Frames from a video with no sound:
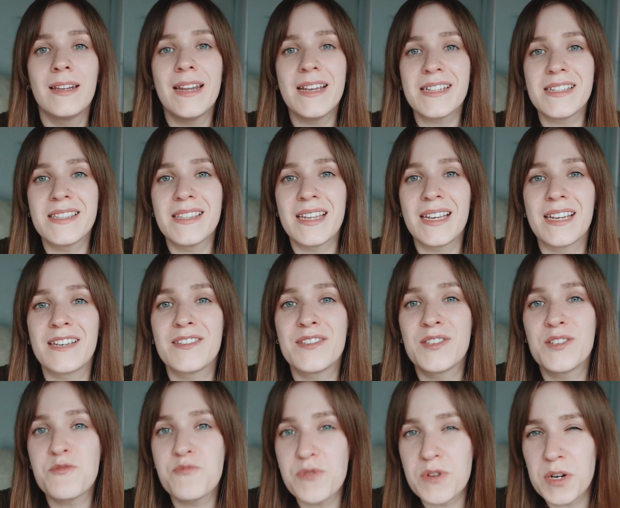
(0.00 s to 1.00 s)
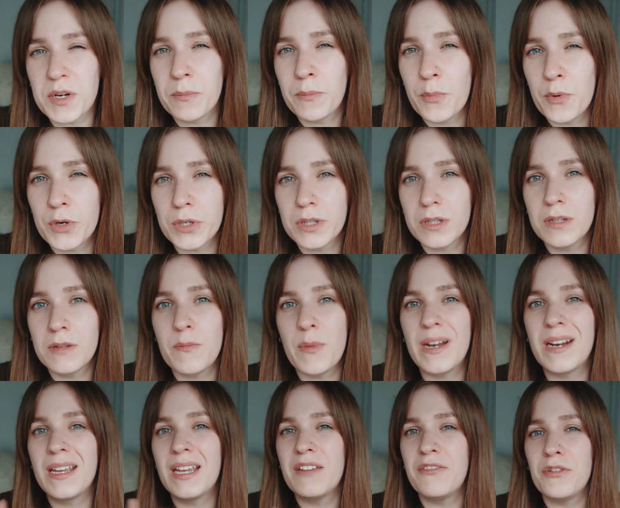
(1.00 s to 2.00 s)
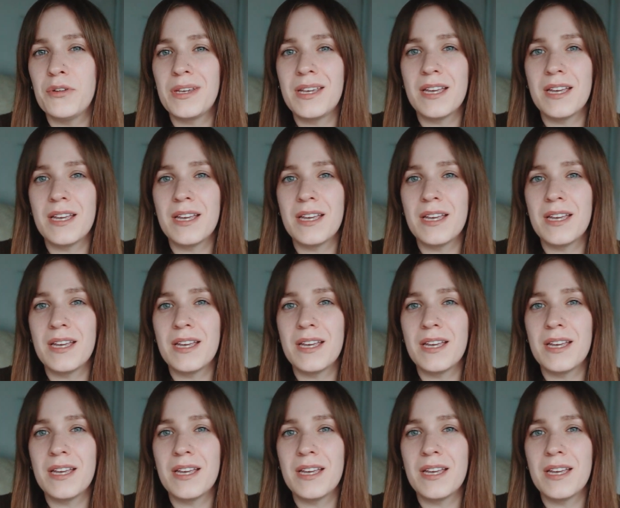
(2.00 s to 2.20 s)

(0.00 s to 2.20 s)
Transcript: next thing is super important, but if you